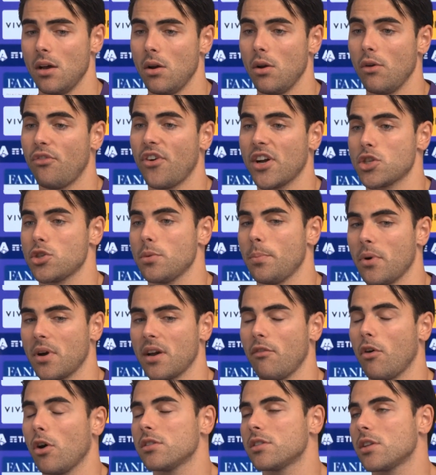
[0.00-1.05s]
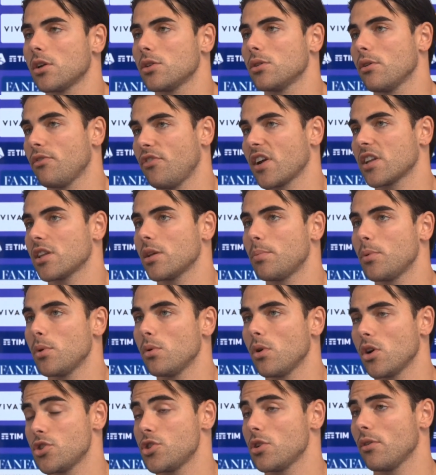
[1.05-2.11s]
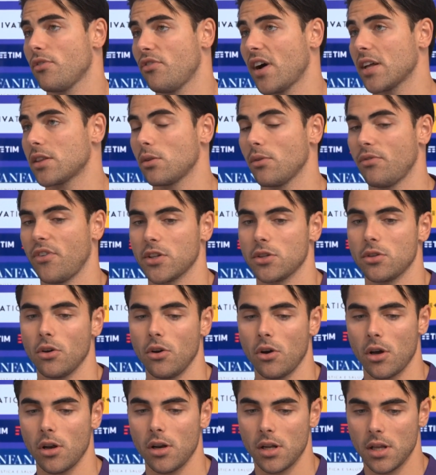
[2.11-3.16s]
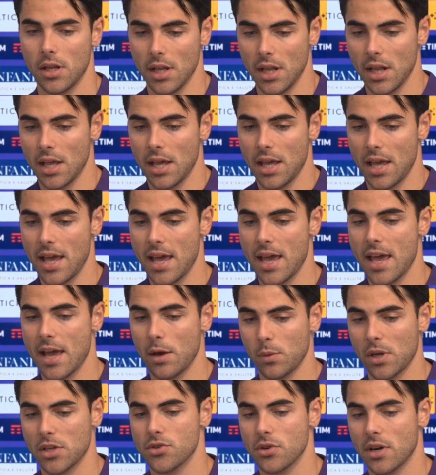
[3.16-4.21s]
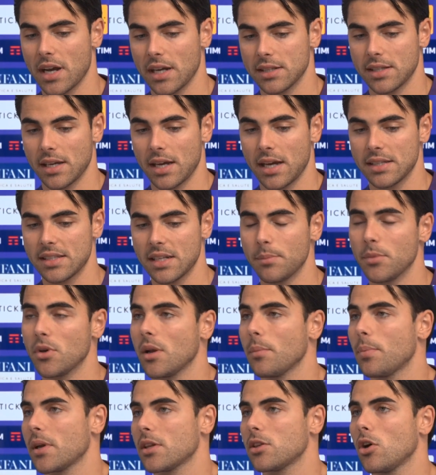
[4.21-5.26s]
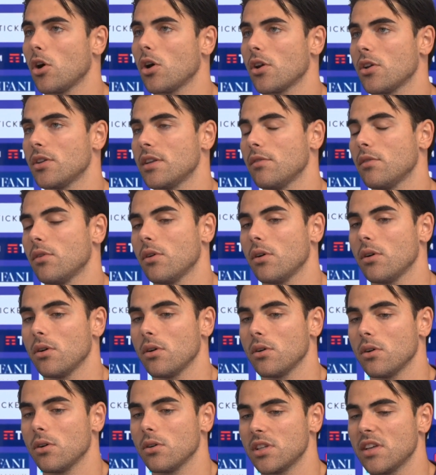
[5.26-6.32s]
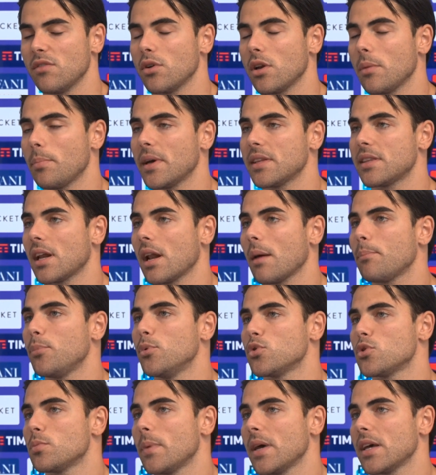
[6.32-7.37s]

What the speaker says: moving the ball and then shooting quickly is something I can do. I need to work hard on it and improve.